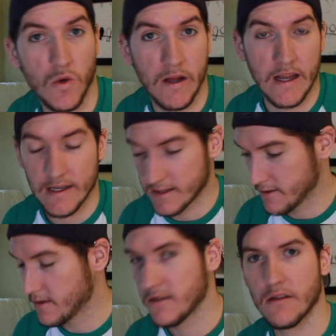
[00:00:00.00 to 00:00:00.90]
doing it.
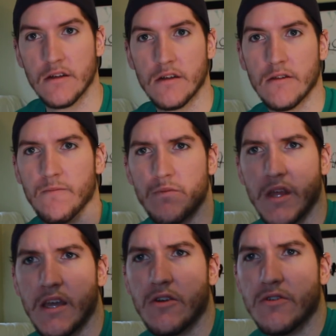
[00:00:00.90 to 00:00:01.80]

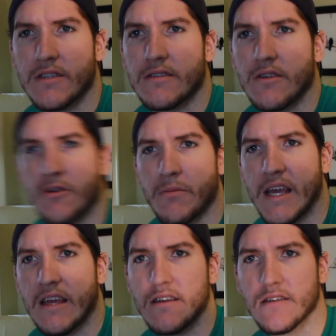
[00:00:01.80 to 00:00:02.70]
Angles are
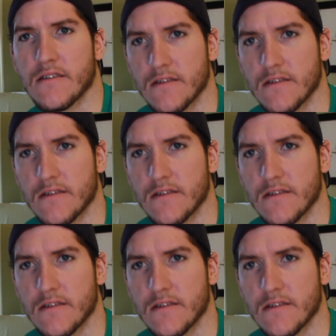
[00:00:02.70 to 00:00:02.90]
bad.